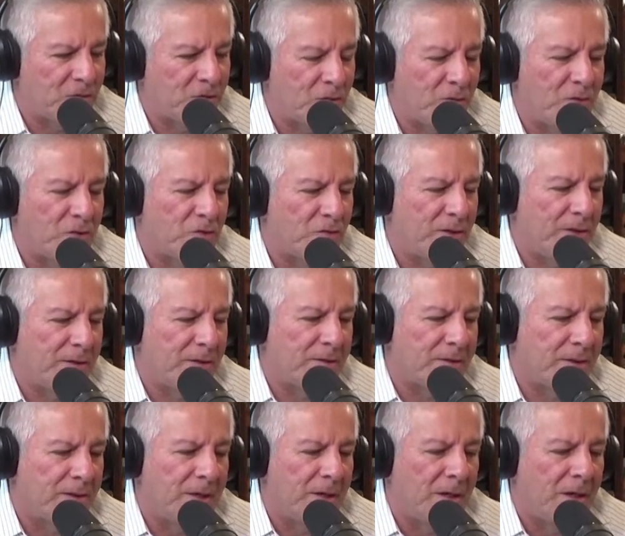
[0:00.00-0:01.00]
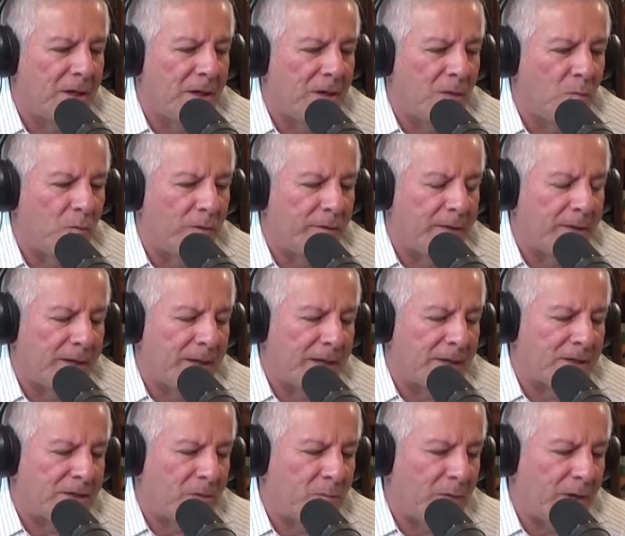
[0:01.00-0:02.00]
intrigued with the guest
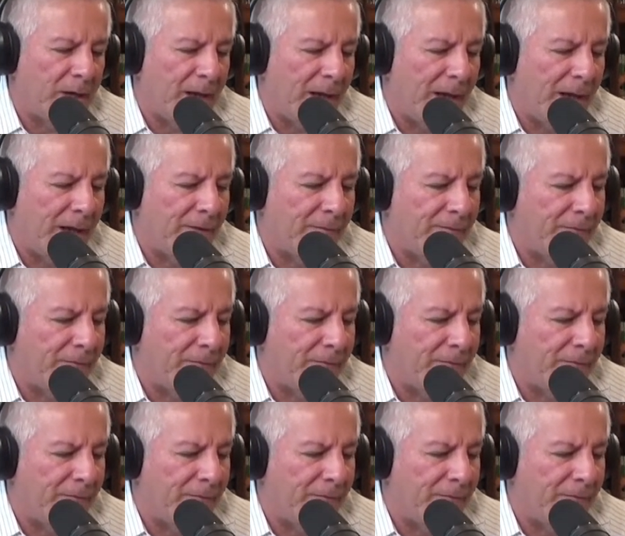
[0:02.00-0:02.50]
that we have.